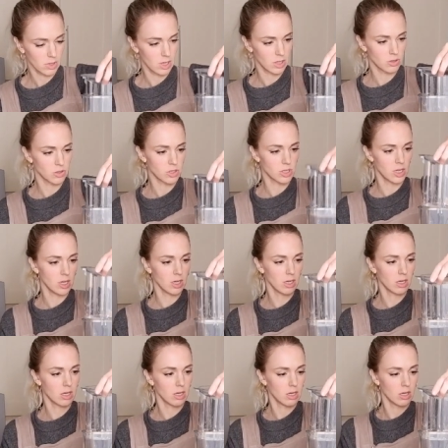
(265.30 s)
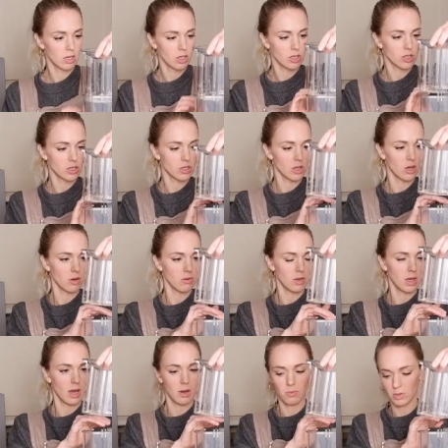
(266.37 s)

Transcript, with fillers: Interesting. So yeah,